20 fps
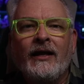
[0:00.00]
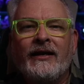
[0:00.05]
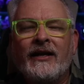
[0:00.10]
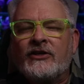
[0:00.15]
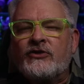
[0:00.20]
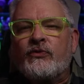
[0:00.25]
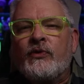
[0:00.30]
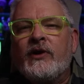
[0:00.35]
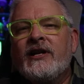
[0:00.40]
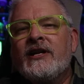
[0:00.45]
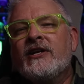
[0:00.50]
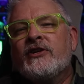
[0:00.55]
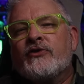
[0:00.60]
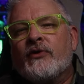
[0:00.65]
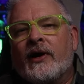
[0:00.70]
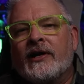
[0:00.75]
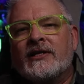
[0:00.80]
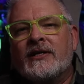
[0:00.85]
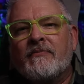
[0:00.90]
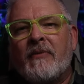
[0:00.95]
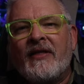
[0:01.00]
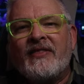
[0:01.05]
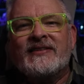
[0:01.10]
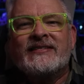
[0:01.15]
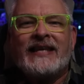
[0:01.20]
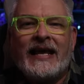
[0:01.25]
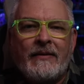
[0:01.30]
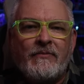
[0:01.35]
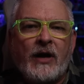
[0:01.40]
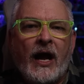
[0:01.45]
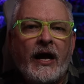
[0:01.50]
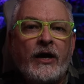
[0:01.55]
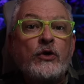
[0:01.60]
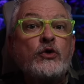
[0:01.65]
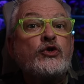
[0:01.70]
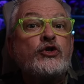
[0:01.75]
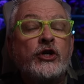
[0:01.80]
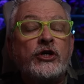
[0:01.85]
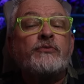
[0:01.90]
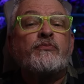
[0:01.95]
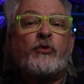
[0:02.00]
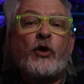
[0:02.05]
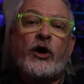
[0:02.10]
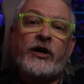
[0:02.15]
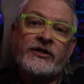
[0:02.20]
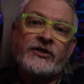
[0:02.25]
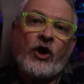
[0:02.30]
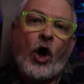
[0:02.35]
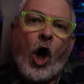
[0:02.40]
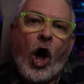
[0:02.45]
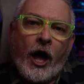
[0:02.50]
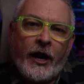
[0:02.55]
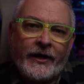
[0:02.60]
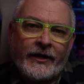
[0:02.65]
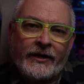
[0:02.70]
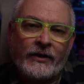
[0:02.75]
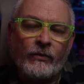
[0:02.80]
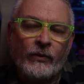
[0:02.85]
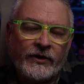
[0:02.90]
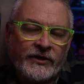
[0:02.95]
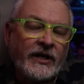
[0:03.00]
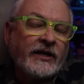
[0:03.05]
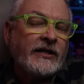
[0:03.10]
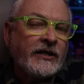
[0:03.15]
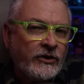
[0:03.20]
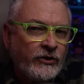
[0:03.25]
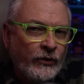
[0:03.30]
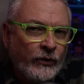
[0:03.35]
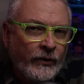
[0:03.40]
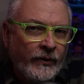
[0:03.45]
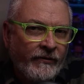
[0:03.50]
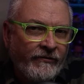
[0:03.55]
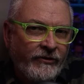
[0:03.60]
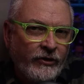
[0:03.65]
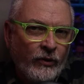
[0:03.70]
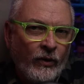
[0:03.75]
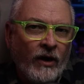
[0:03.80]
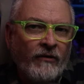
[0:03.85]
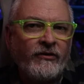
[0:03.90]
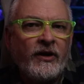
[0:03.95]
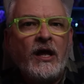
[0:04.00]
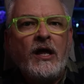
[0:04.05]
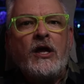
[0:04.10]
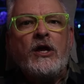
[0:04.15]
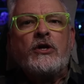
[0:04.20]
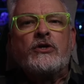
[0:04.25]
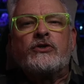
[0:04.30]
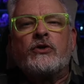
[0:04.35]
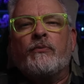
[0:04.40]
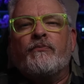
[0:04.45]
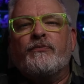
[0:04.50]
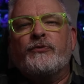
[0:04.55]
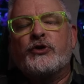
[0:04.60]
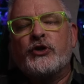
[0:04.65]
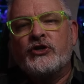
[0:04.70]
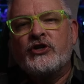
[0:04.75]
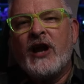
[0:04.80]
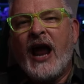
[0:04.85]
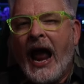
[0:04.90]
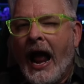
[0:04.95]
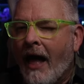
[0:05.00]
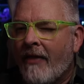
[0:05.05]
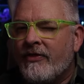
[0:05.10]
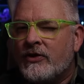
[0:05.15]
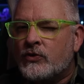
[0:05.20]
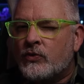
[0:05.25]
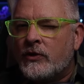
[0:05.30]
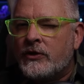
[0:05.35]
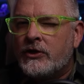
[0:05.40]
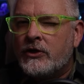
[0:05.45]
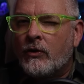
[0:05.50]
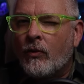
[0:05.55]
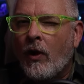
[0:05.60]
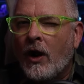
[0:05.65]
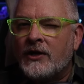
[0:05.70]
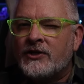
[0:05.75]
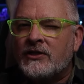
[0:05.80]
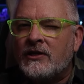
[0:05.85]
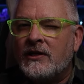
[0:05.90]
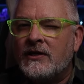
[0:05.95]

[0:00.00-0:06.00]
Now, it's written and directed by the same guy who just brought us ODDITY, which I did do a review of. So, should you add this one to your watch